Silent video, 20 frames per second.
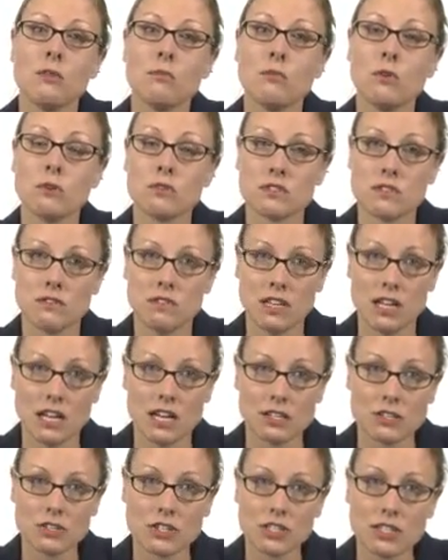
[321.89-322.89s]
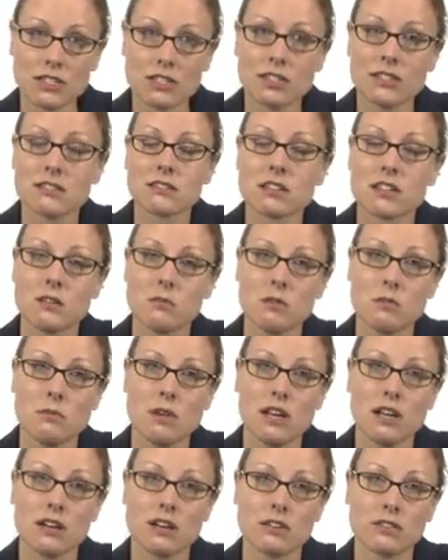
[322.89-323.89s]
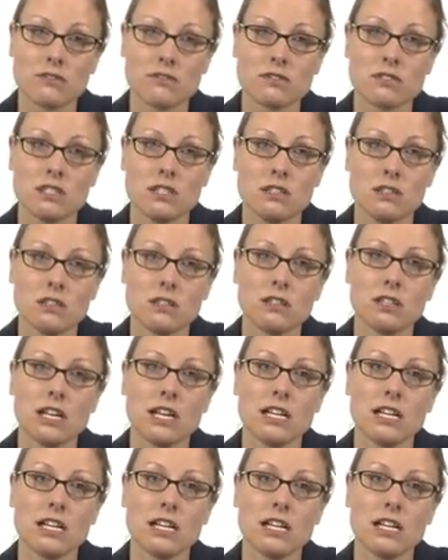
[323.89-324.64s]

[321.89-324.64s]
Most of the engine is going to be made out of steel,